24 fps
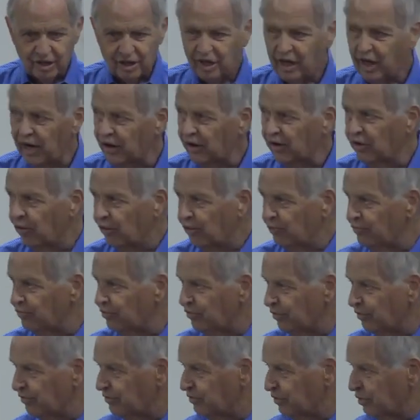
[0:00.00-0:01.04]
care home
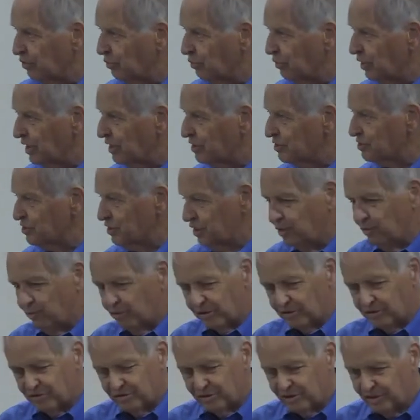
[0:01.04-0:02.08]
for a few weeks. She
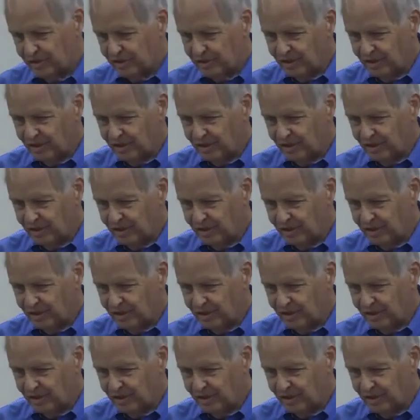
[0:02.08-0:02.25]
was